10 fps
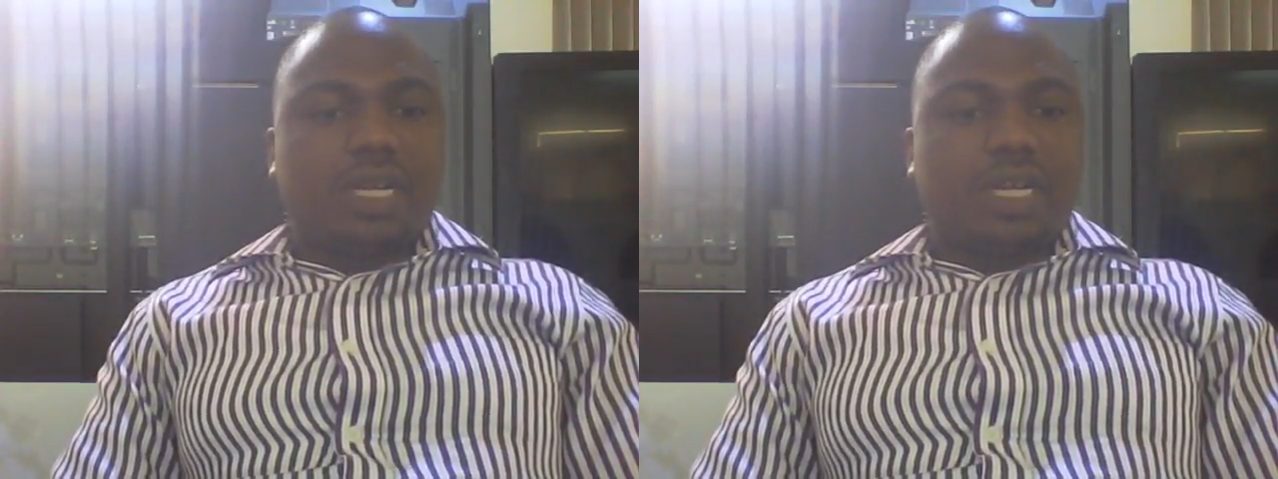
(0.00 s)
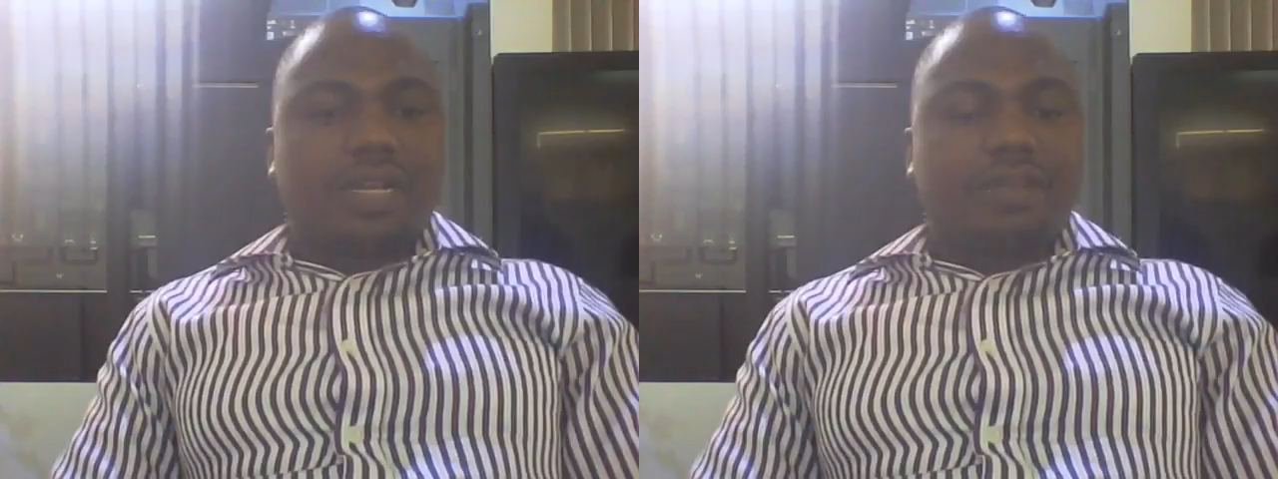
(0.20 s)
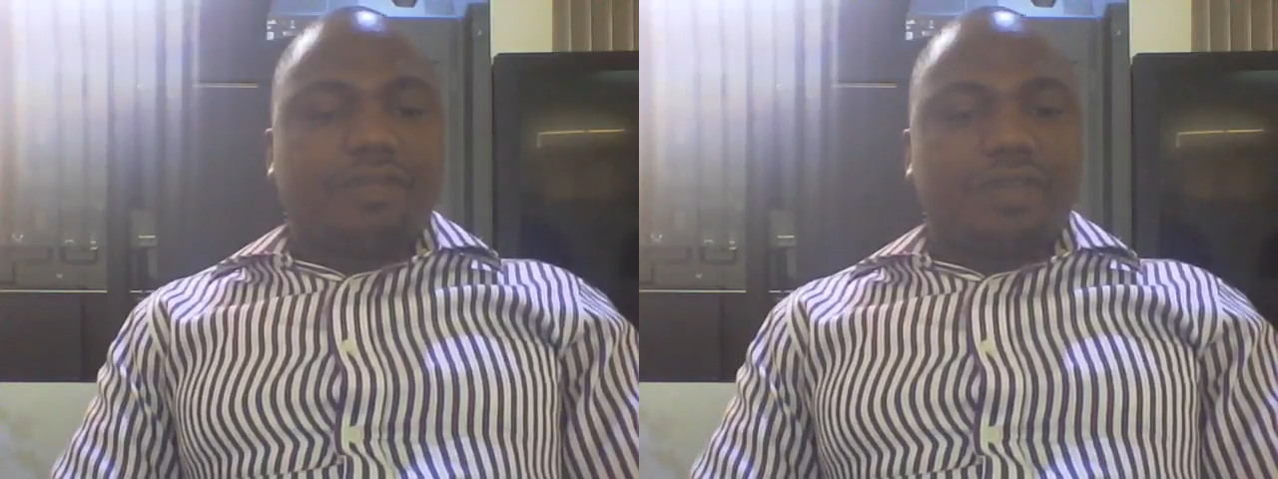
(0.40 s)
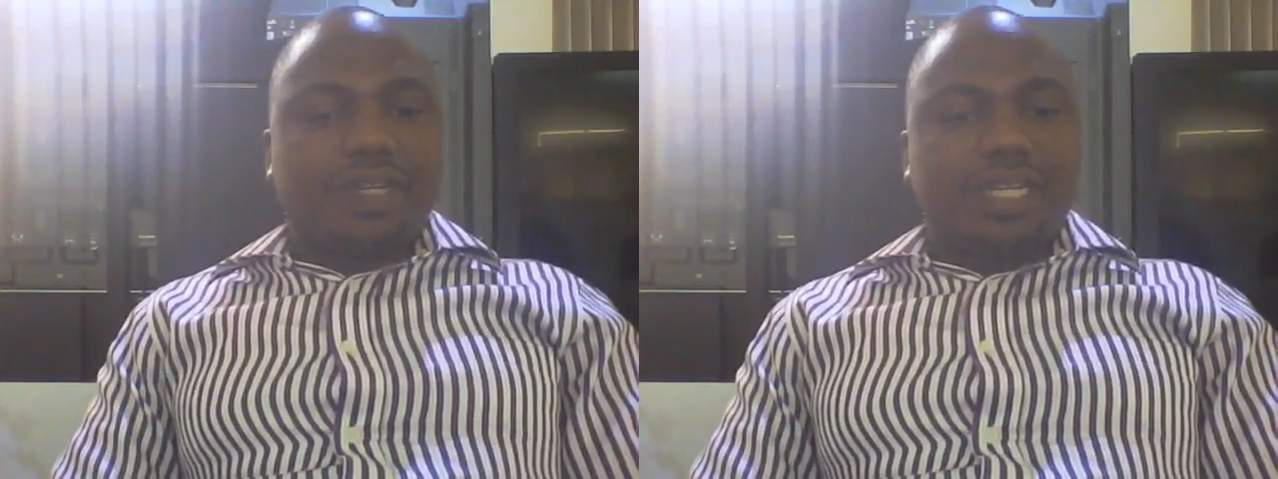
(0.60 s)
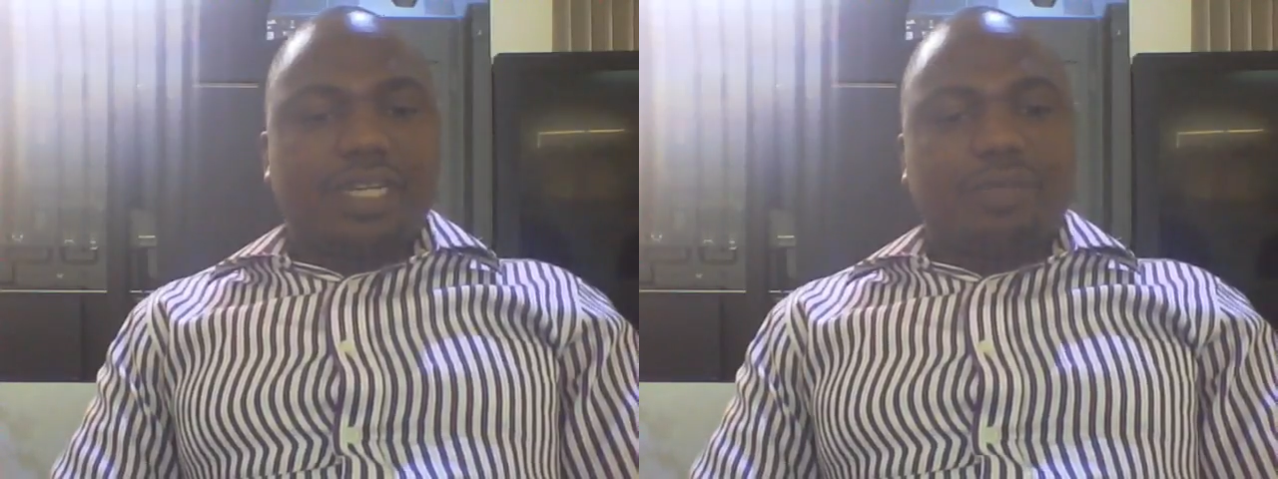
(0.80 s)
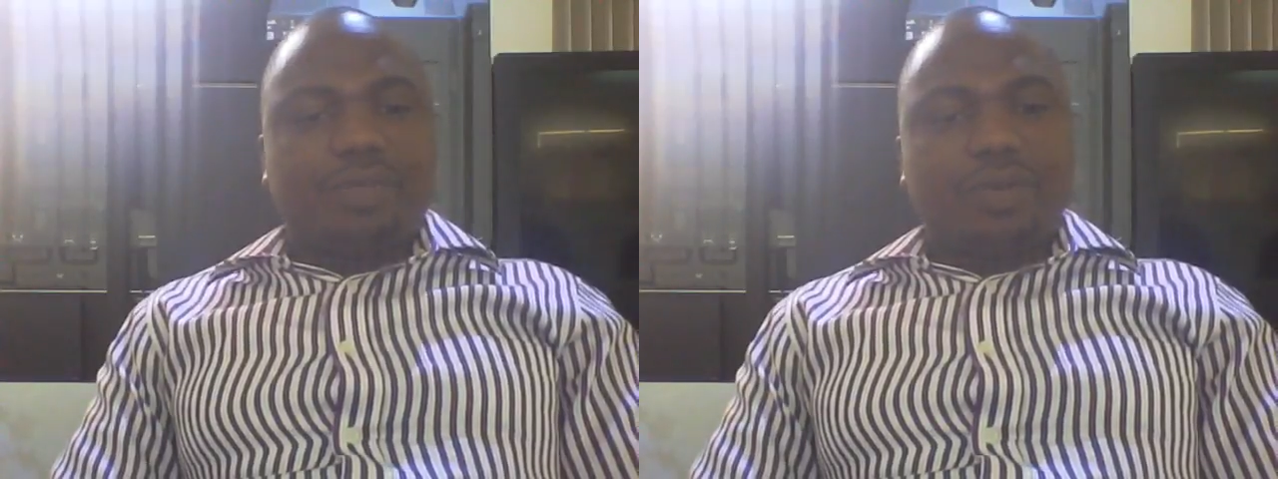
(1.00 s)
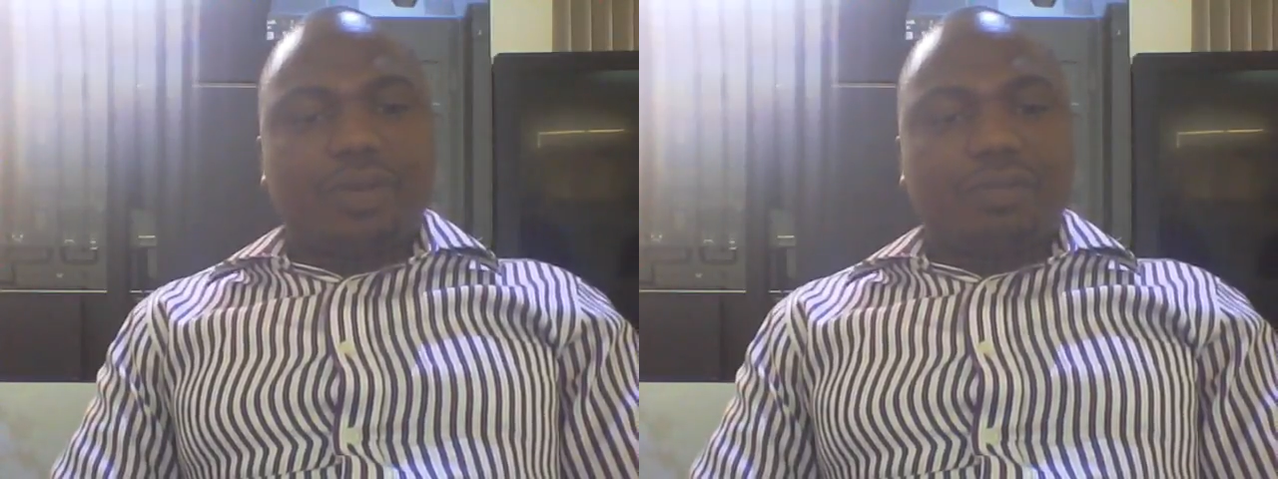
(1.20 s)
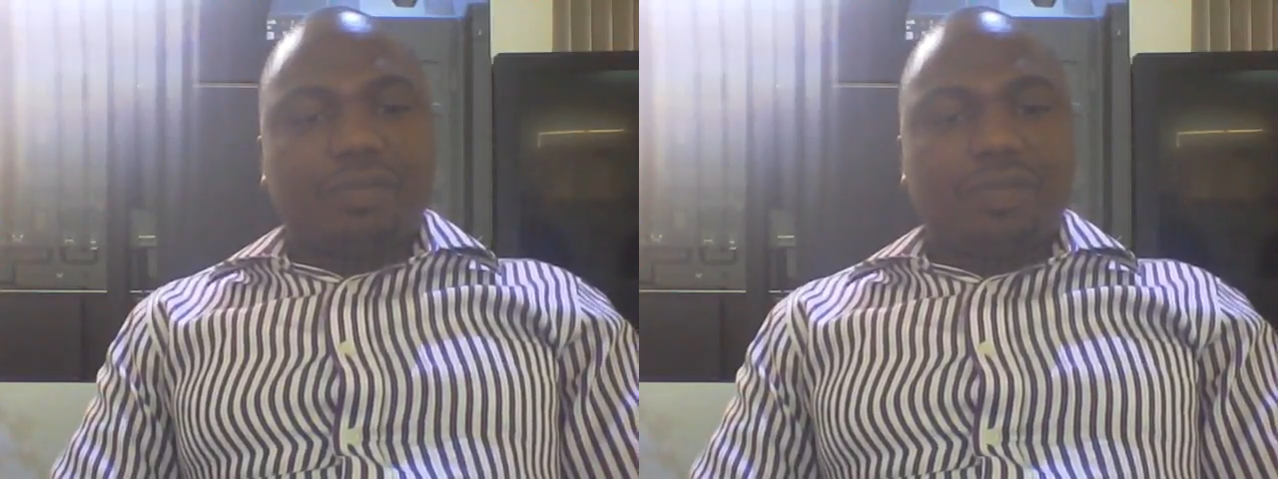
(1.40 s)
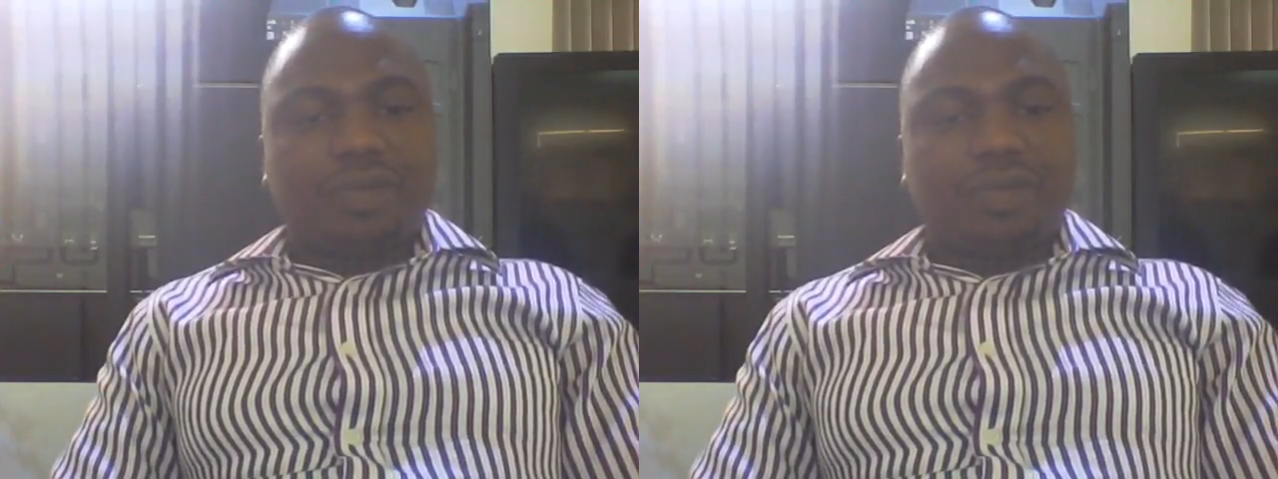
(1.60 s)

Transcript: I've written a poem